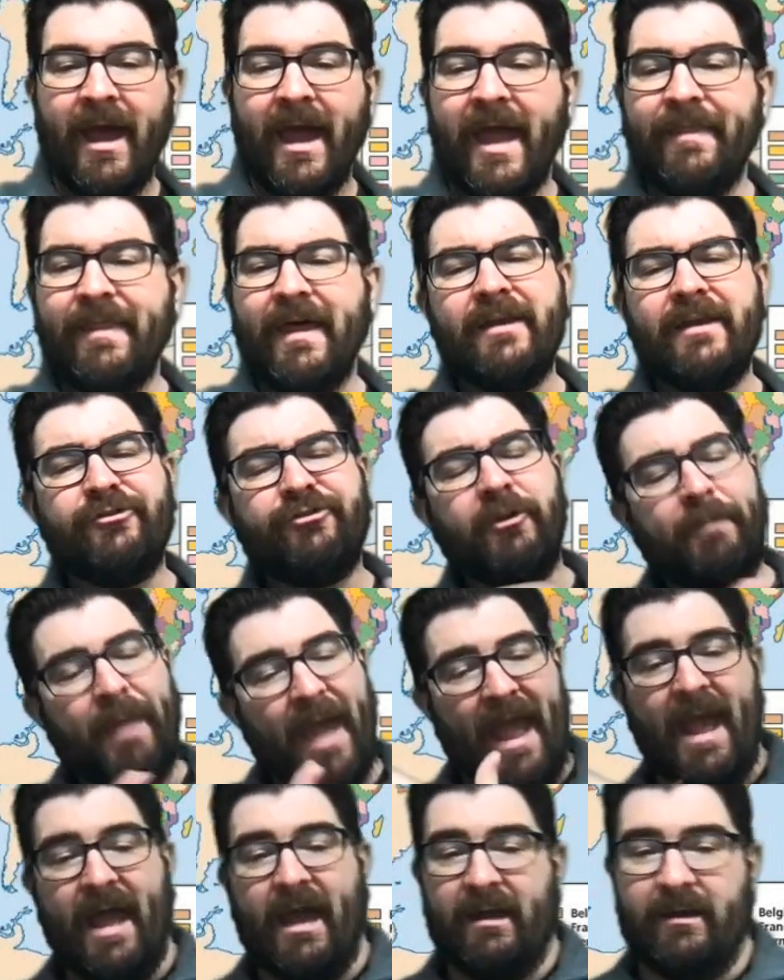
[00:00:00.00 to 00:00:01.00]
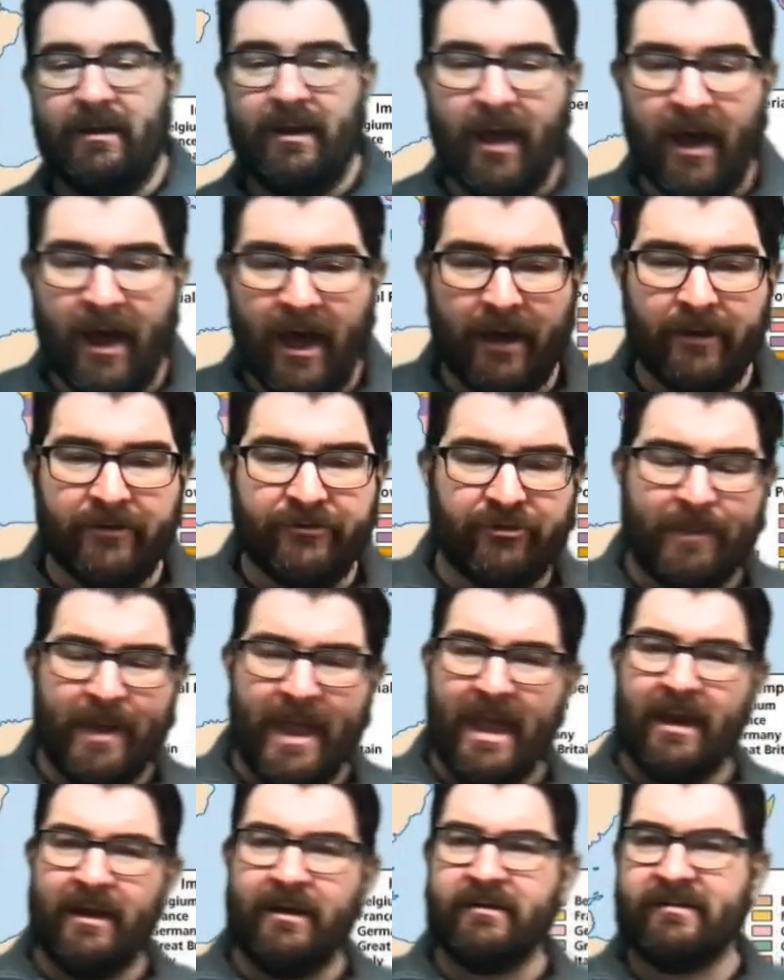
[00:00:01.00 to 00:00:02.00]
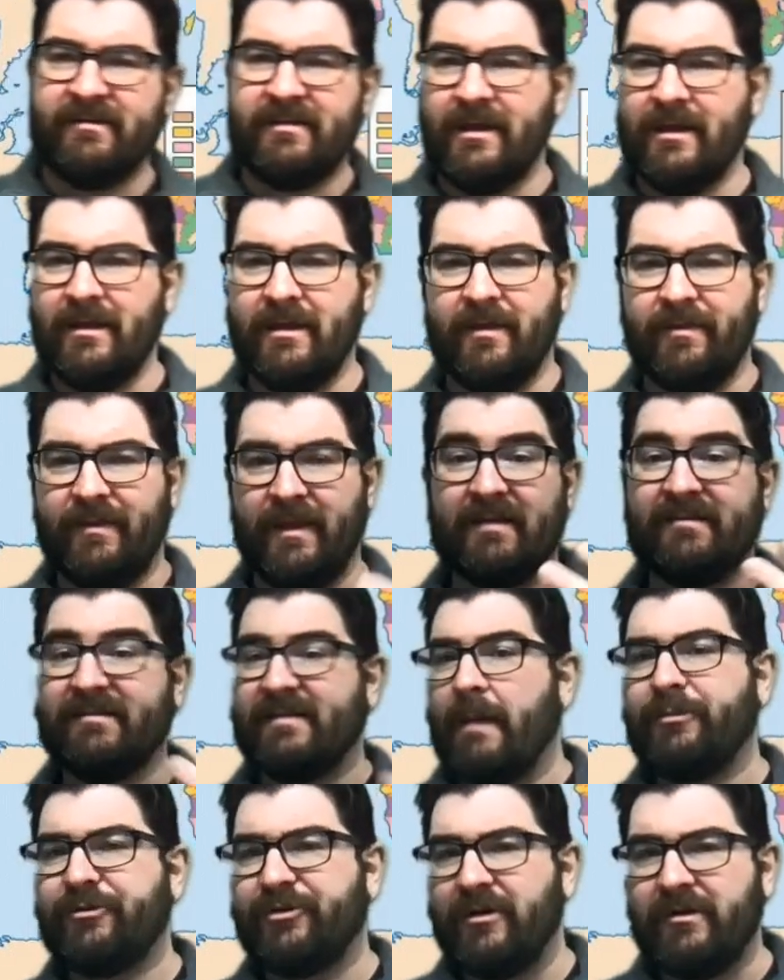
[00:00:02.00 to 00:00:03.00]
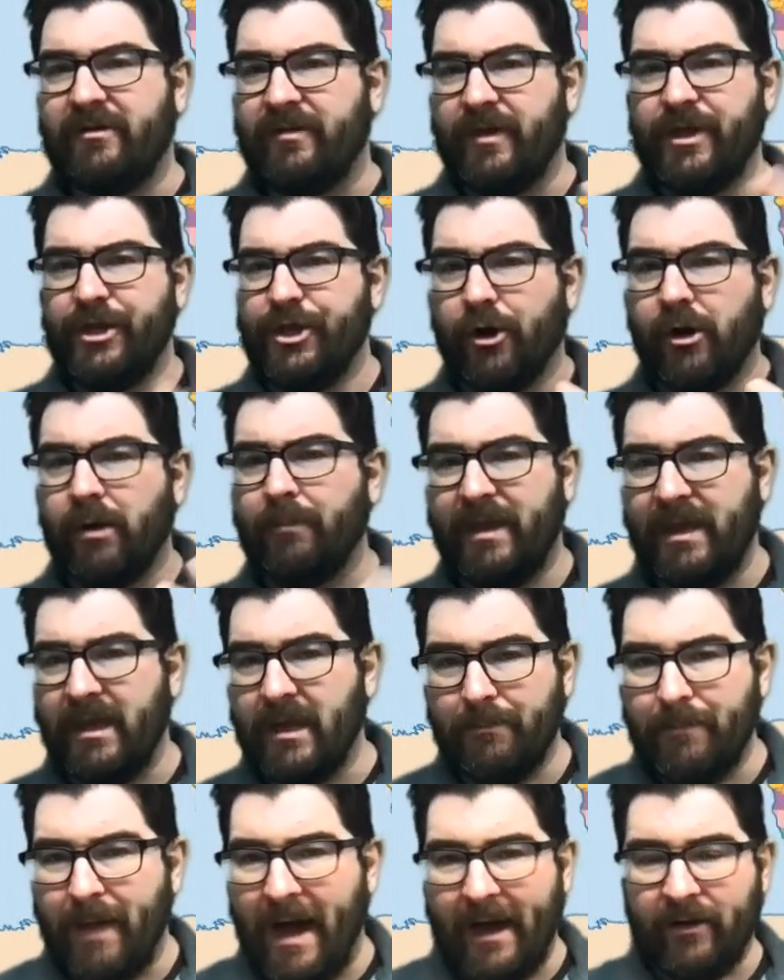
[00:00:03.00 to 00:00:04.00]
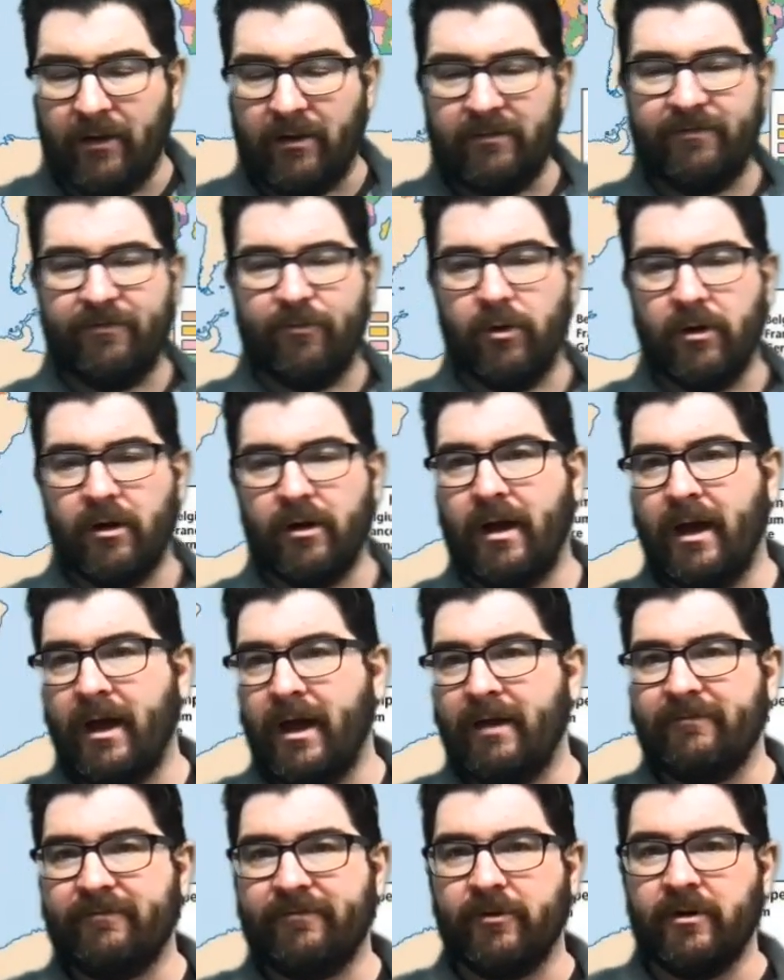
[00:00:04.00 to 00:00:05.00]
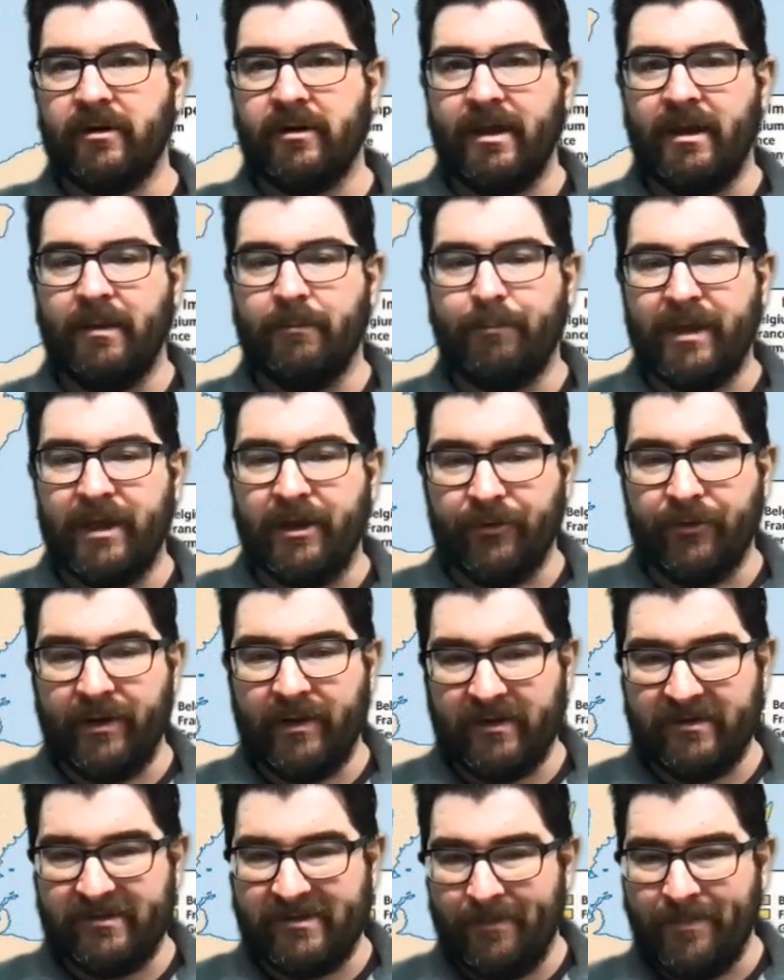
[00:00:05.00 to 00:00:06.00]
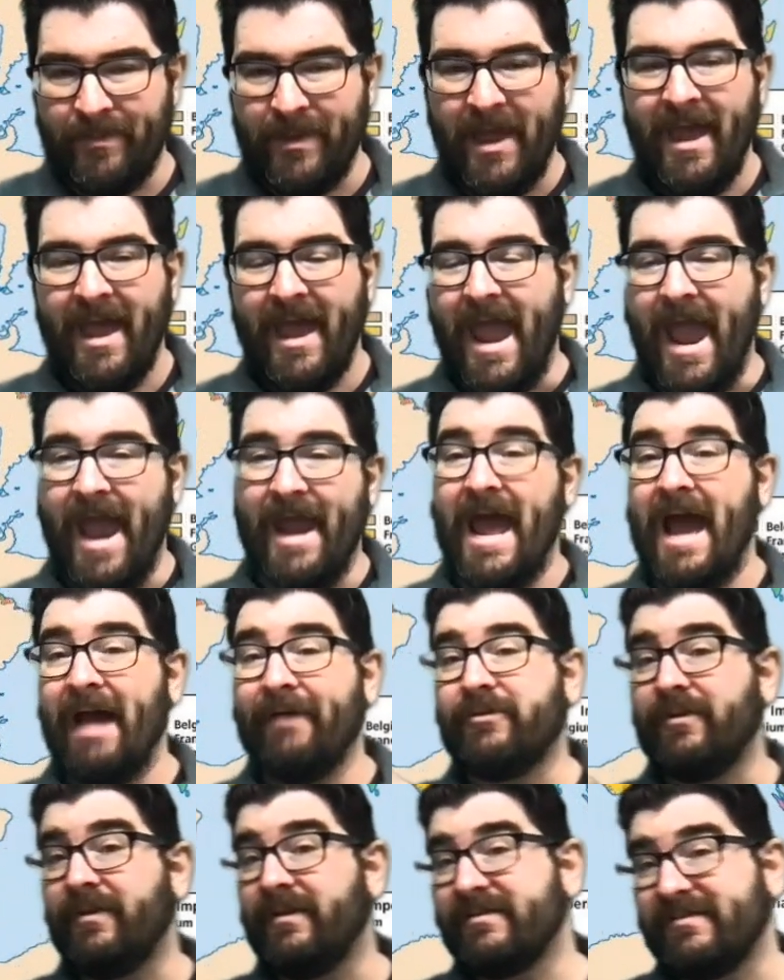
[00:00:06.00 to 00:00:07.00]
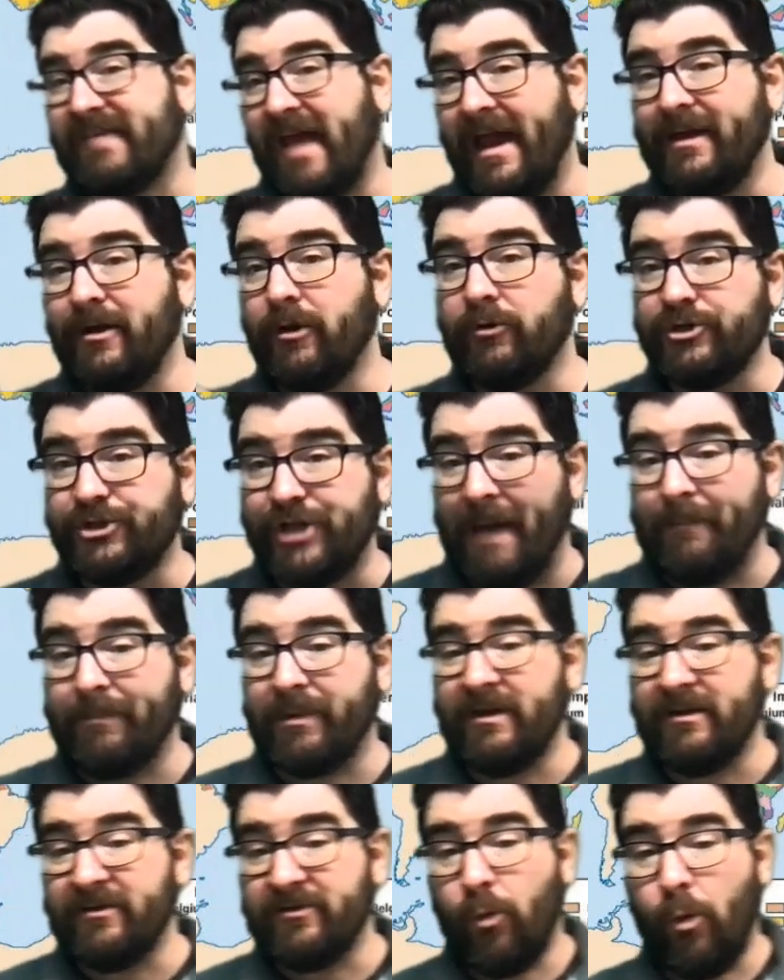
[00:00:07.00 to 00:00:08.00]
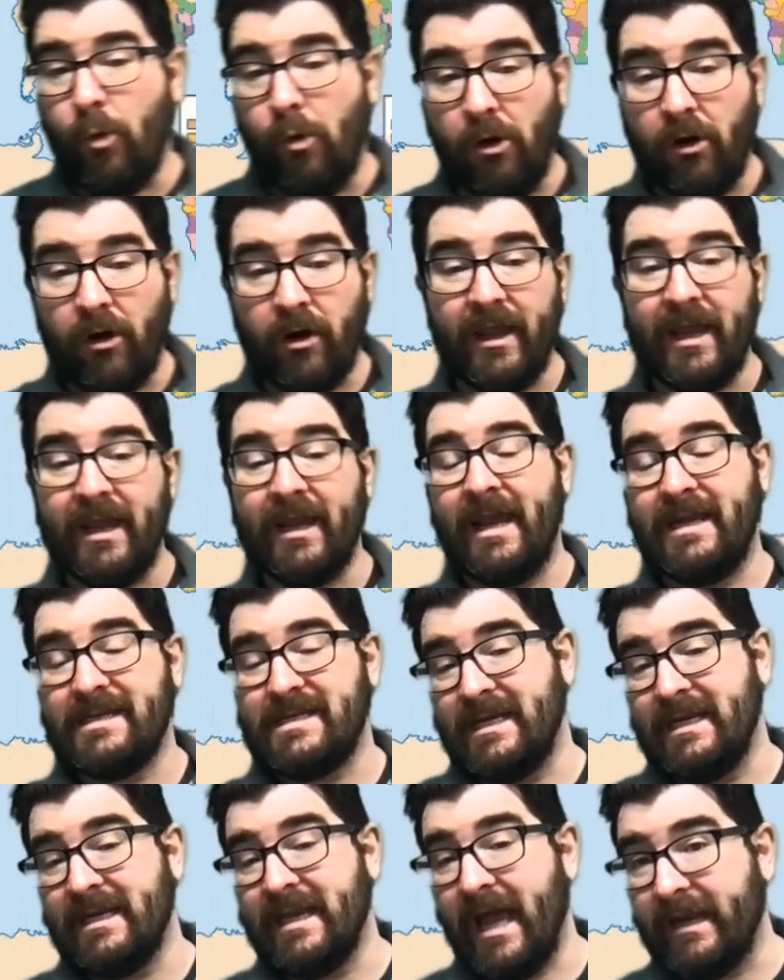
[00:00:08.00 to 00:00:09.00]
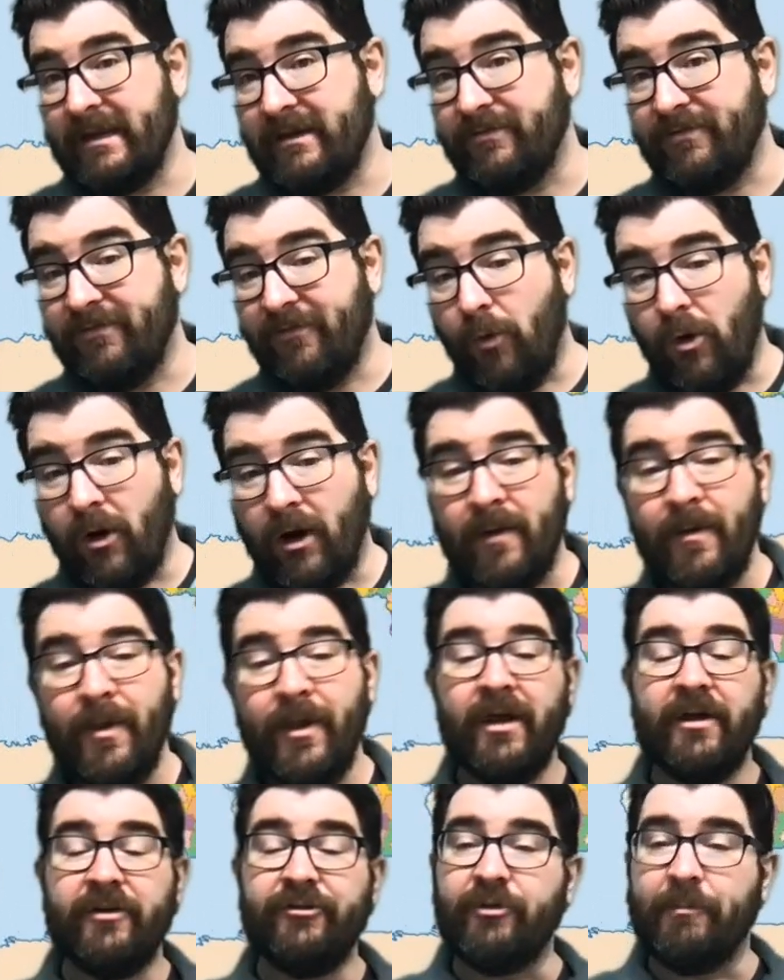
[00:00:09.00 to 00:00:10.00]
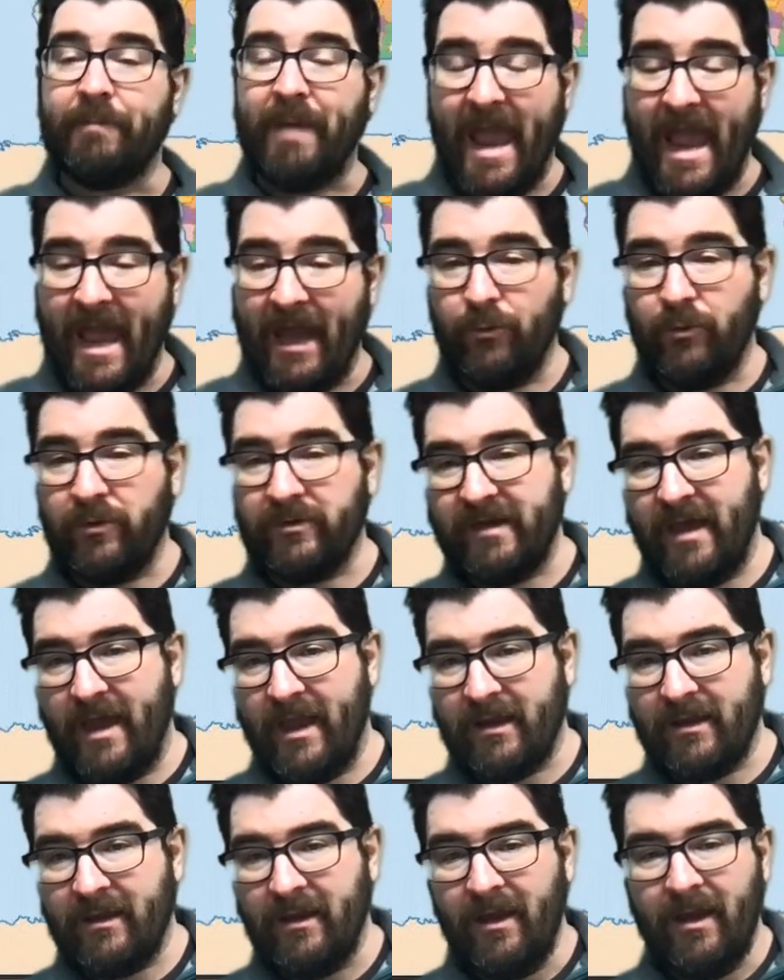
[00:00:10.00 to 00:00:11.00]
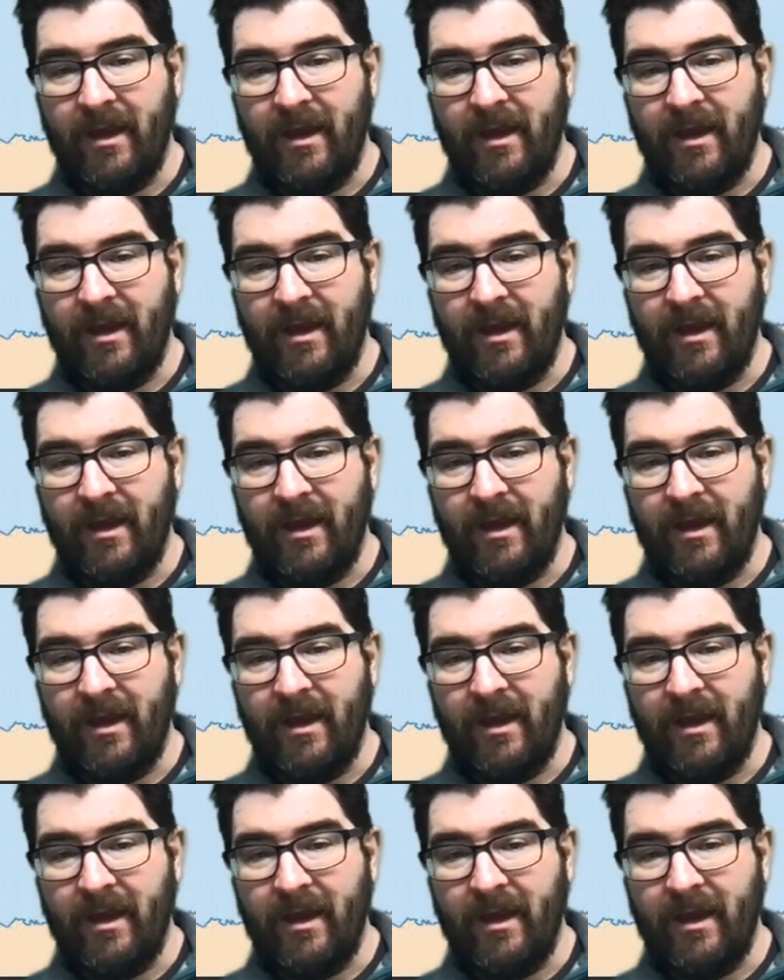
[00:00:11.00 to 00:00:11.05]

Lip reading: And then Japan. Japan is the exception to the European model for imperialism. And after the Sino-Japanese War in 1894, Japan will take